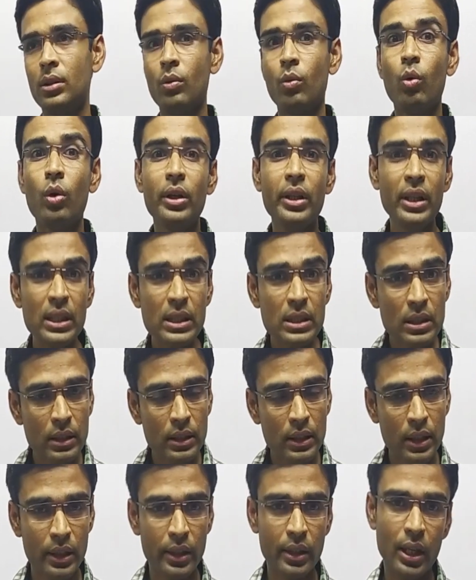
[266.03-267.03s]
What is
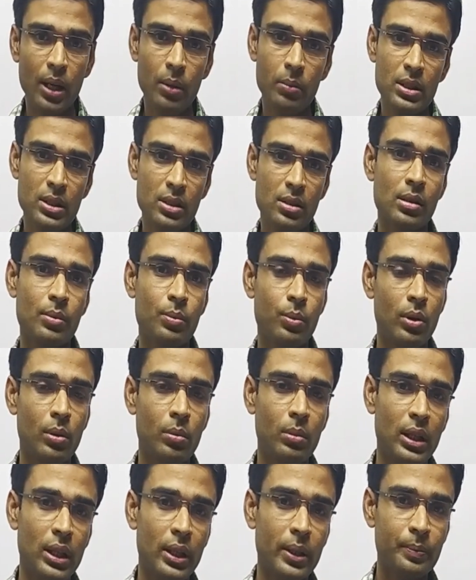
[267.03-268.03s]
dimensional
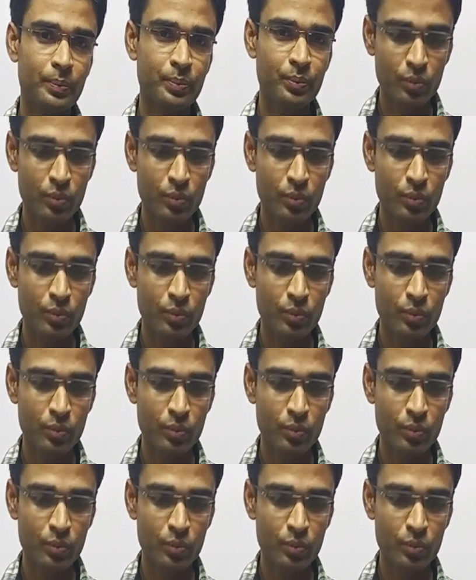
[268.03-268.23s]
formula?